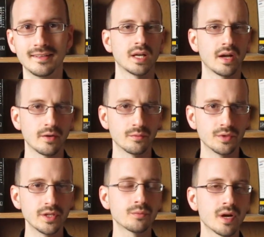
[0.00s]
Now, I
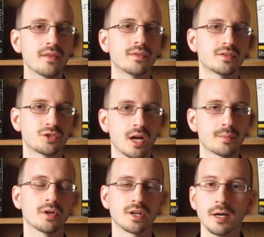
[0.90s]
reread the
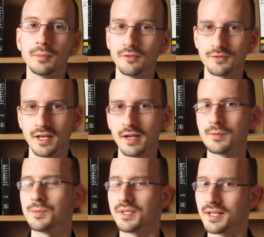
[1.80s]
chapter a couple of
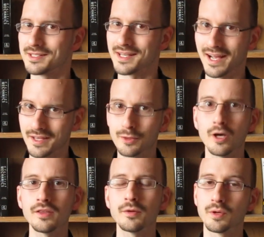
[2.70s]
times because I
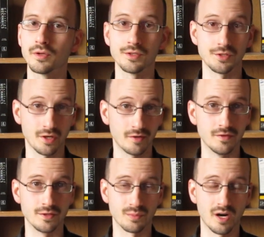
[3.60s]
thought they were going to solve
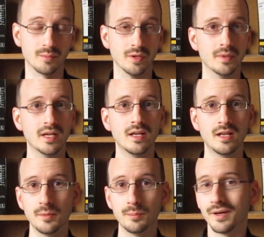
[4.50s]
this problem,
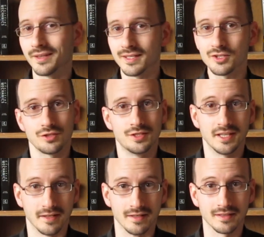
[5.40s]
but they just
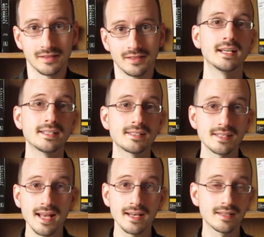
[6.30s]
didn't.
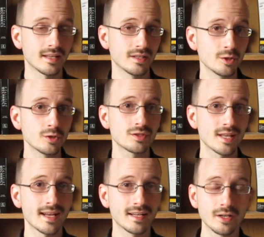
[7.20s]
Instead, they used
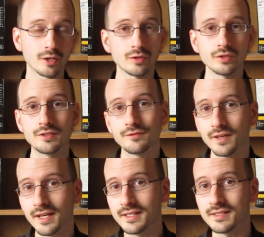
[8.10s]
that integral to
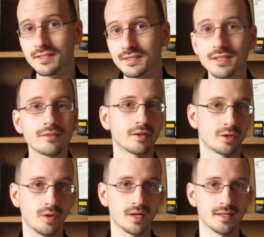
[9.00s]
find different
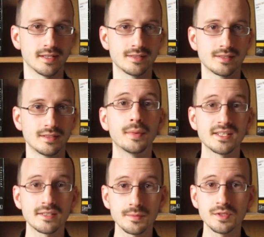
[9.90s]
quantities. By
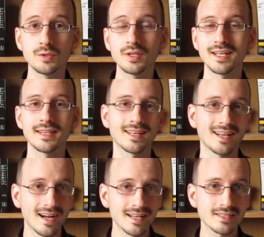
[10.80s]
substituting in the
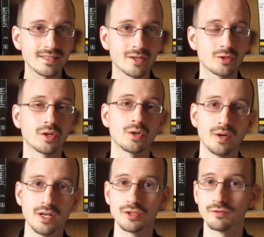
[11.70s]
conic section
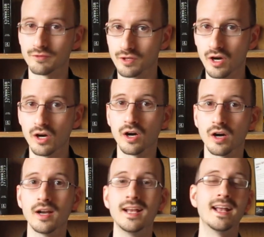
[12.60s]
equation for
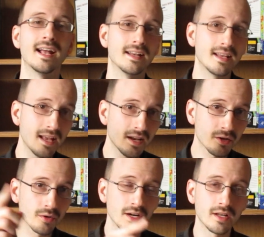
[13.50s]
r and
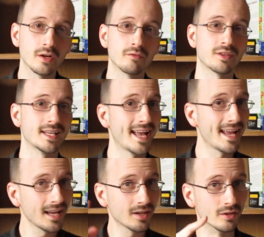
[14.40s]
integrating over the
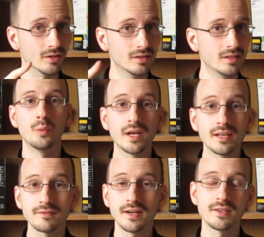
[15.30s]
angle, we
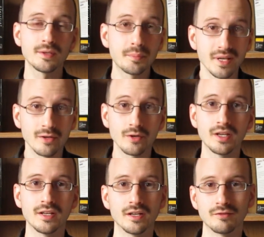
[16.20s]
can find the
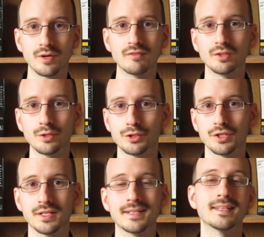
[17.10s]
period of
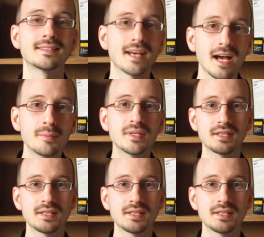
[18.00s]
revolution, the time it